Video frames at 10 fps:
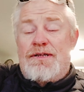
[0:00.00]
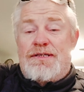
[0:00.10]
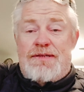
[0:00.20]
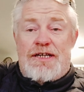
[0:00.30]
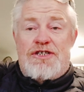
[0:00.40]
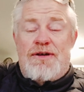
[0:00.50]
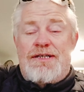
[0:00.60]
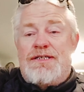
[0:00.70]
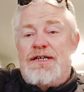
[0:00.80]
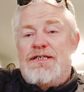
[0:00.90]
Was
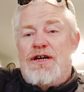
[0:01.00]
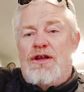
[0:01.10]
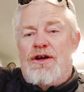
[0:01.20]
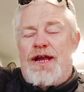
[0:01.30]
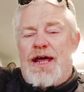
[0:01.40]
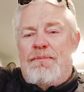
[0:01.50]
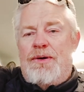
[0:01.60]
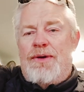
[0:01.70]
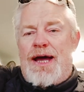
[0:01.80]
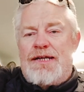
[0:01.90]
interesting. So learn how to
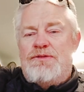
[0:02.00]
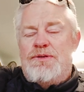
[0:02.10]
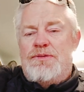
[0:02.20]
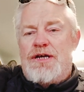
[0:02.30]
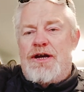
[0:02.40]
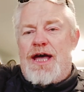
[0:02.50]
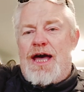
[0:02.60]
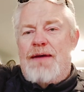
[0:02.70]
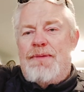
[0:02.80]
build ads, which was okay.